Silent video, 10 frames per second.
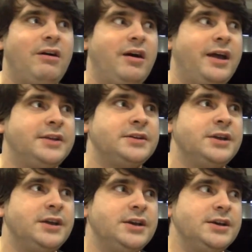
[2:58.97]
on
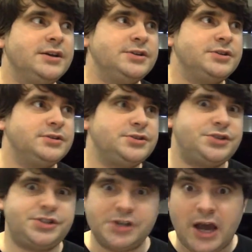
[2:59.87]

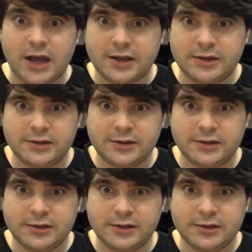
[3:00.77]
shock,